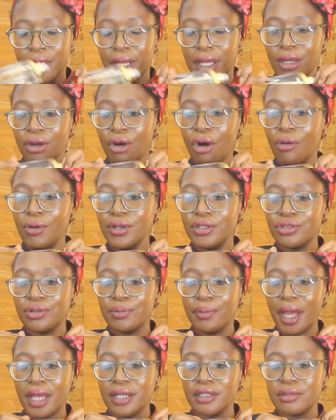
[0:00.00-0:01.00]
It always
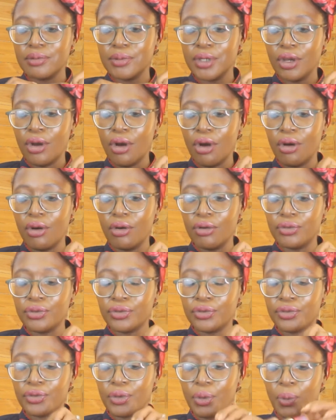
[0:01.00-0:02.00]
reminds me
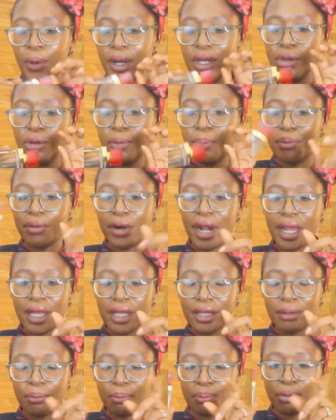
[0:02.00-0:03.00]
of when you
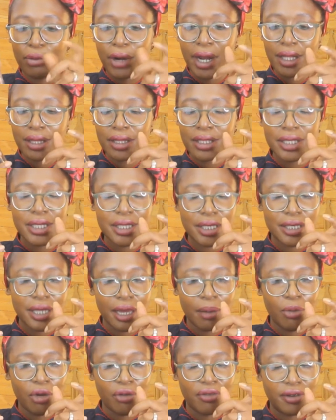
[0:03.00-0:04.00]
break the
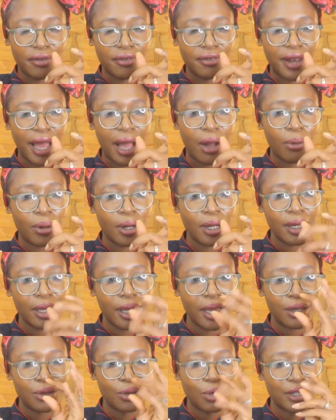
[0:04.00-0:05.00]
stem of a flower
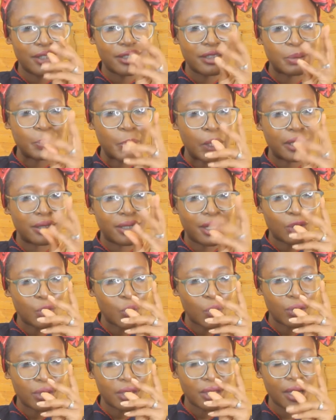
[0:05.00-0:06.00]
and you can smell that
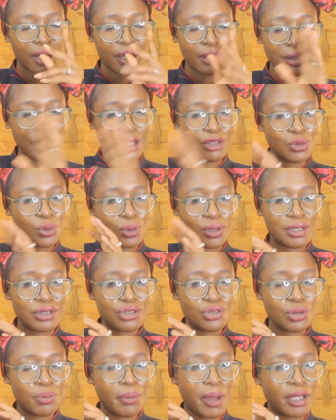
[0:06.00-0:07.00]
water. That's what
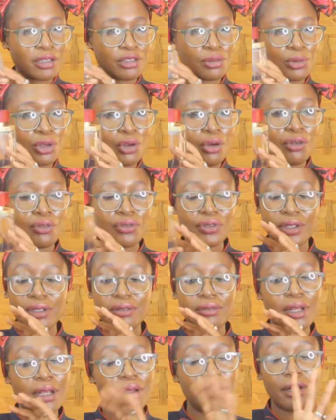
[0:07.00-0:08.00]
this reminds me of.
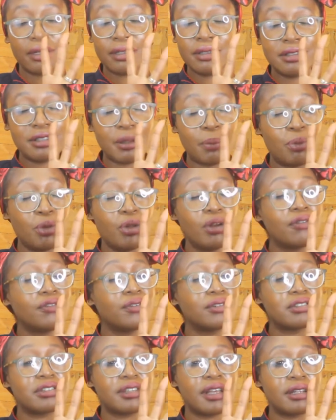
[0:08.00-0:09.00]
It's a
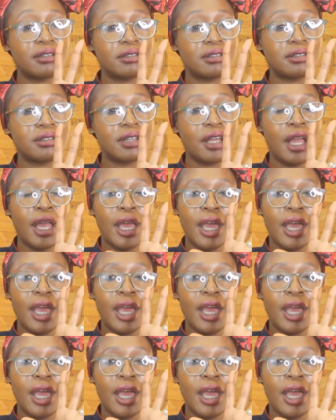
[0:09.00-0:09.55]
beautiful scent.